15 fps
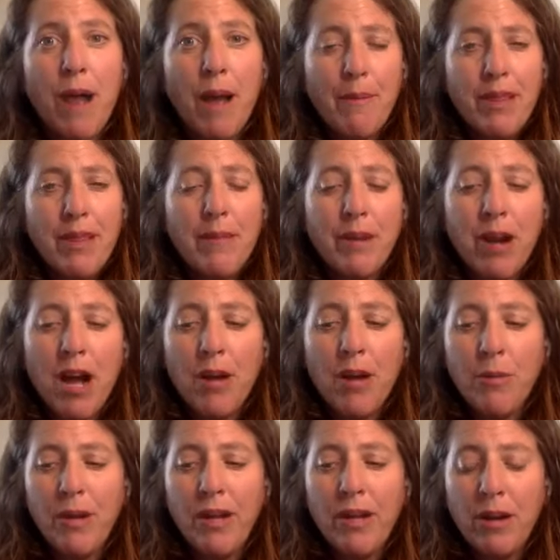wrapping them in
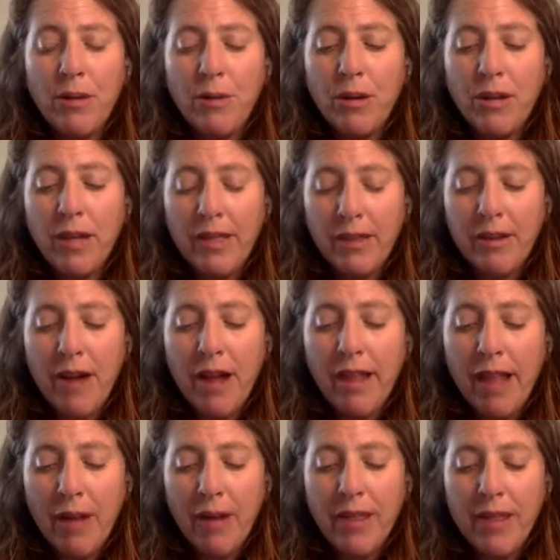cotton wool and they're not
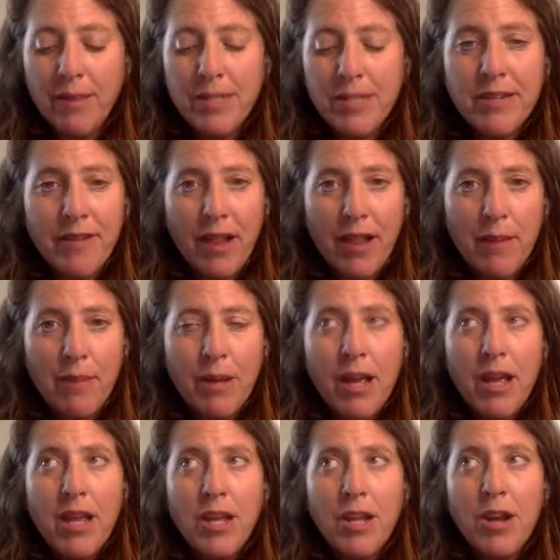allowing them to develop,
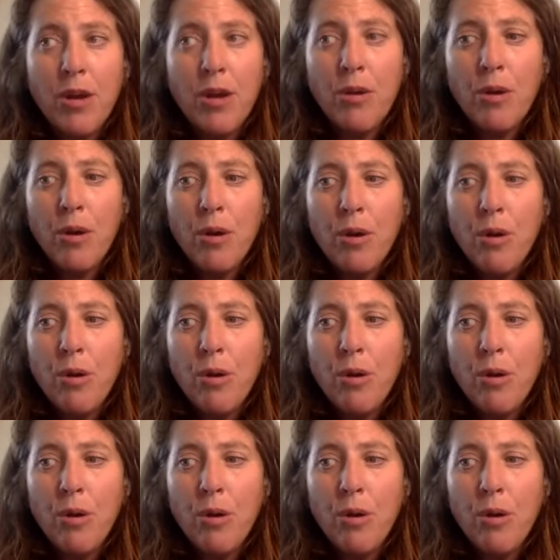you know,